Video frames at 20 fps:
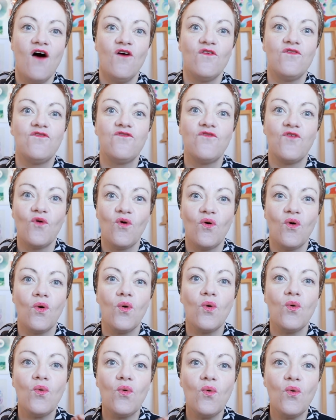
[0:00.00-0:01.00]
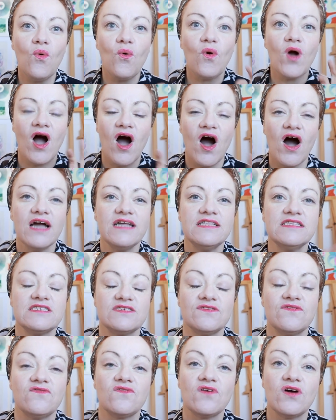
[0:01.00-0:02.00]
for all
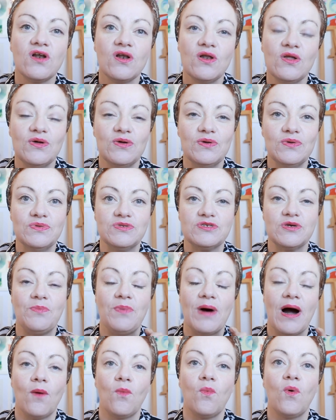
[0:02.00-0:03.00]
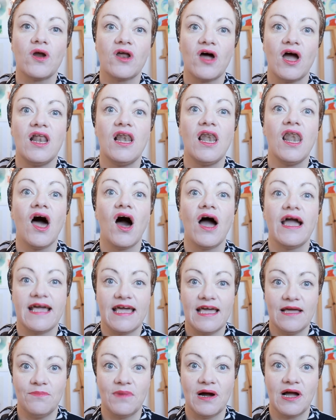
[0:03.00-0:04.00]
kinds of clues about what I
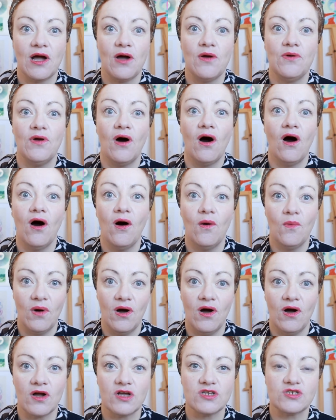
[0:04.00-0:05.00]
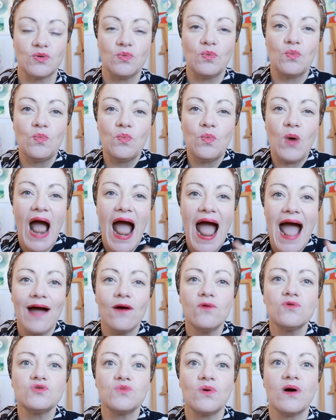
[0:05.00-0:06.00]
like in my own artwork. So
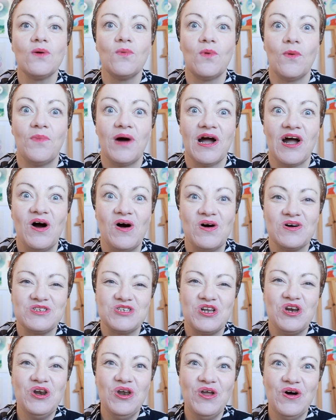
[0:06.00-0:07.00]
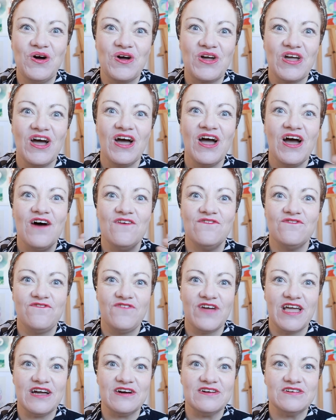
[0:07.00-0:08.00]
how do I want my art to look and
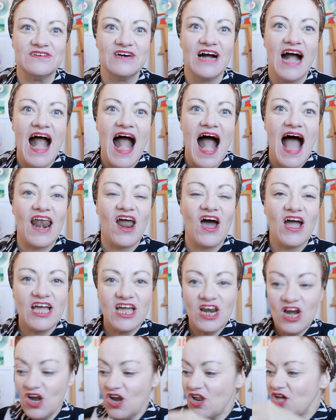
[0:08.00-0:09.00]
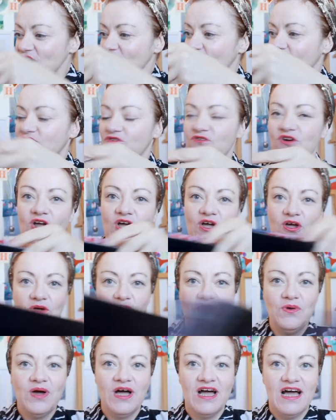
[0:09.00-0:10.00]
feel? And I can look
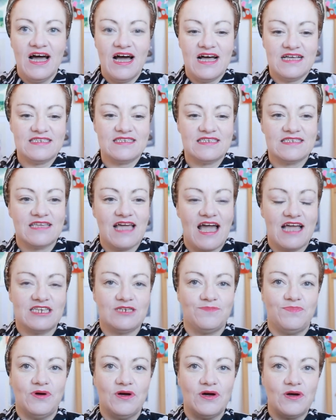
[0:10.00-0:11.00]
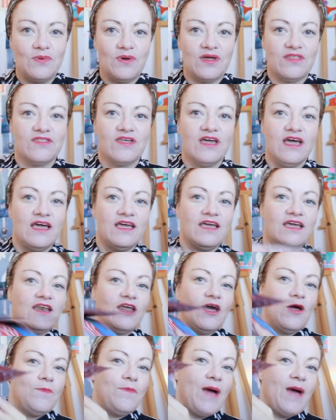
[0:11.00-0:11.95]
through a sketchbook with, you know,